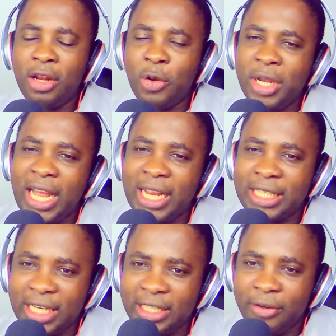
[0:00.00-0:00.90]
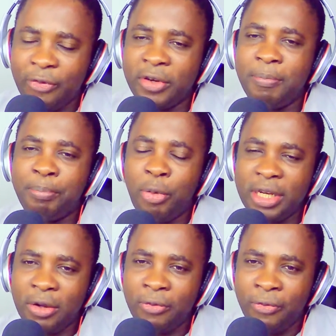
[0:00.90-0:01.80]
Looking at it from the
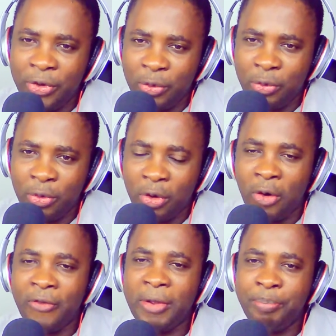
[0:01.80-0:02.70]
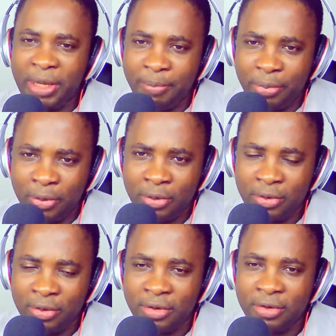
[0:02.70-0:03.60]
point of view of a people
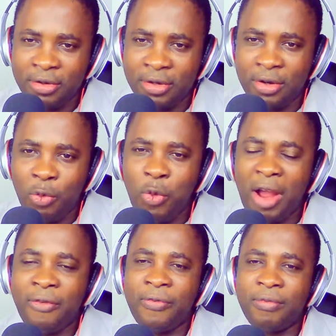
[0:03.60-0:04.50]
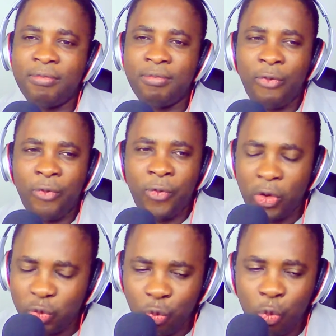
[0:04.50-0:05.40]
who have
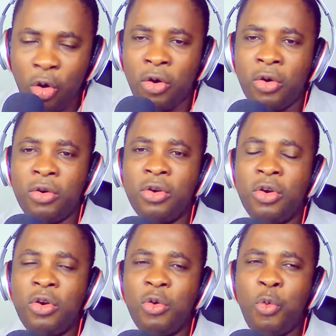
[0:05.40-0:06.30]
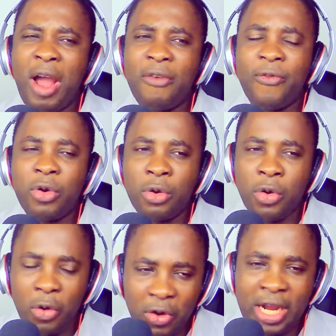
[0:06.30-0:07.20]
fought war, who have
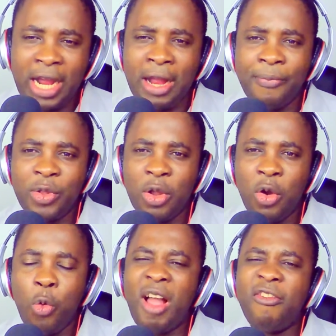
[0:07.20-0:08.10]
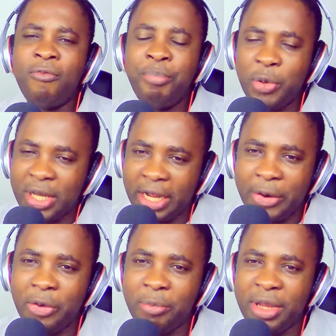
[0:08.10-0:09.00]
conquered, who have built
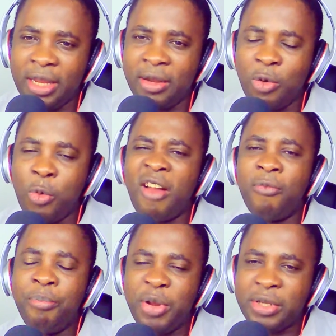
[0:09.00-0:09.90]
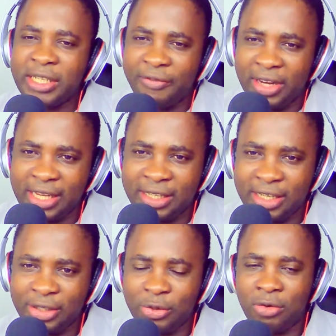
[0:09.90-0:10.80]
economy, who have built
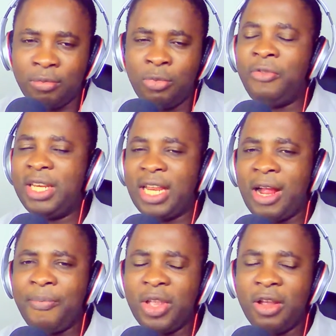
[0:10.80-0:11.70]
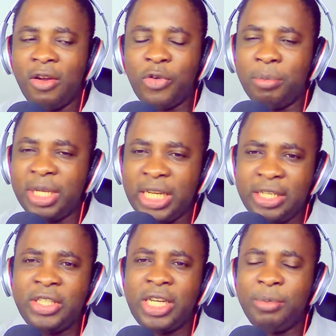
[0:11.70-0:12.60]
civilization, moving down from
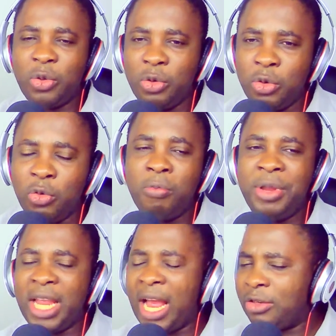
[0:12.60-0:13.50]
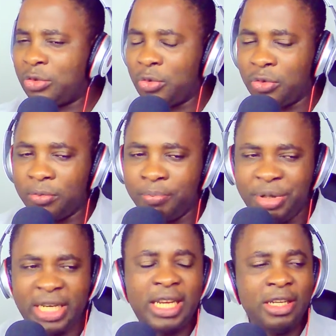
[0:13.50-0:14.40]
Egypt to Nubia to
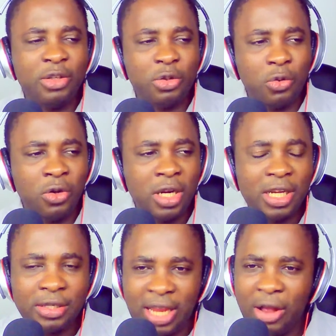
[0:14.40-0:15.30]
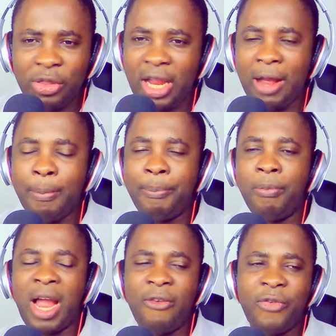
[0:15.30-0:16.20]
Benin to Southern
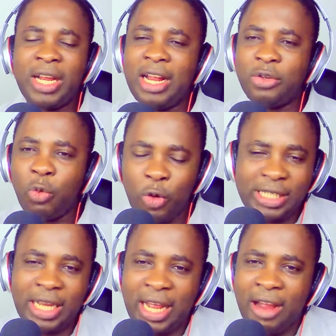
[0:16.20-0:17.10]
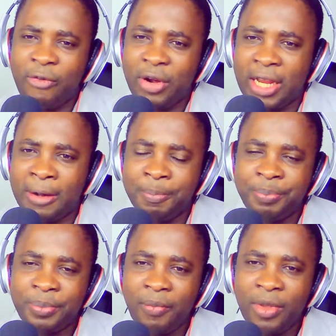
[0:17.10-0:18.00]
Africa to Western Africa.
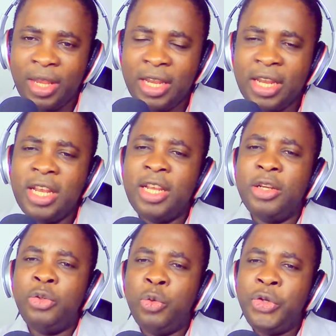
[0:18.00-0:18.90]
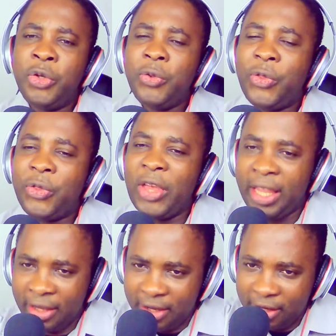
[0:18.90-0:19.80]
Do you
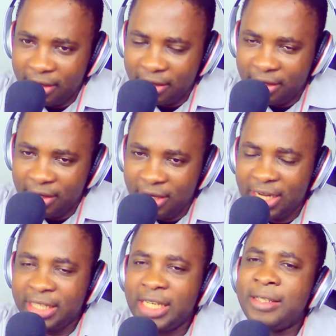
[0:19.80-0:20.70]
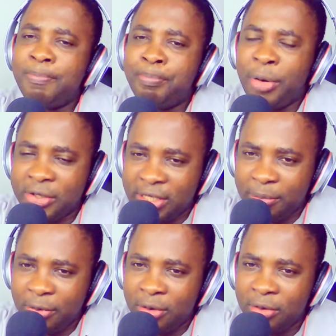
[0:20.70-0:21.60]
think it is
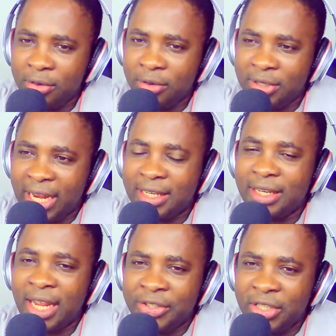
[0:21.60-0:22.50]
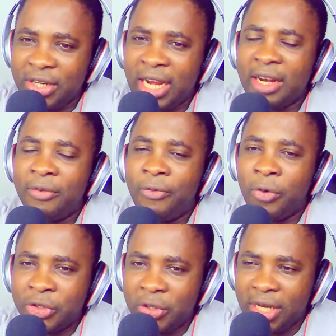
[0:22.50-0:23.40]
possible that Nigeria can
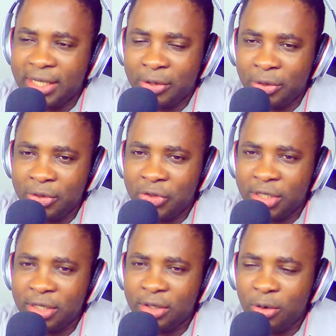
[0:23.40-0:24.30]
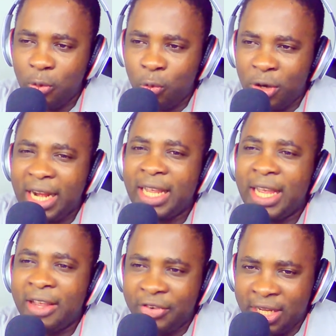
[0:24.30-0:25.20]
function as a country? What are the
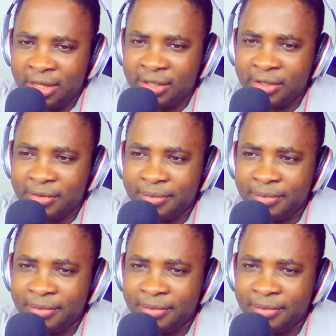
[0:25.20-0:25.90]
evidence?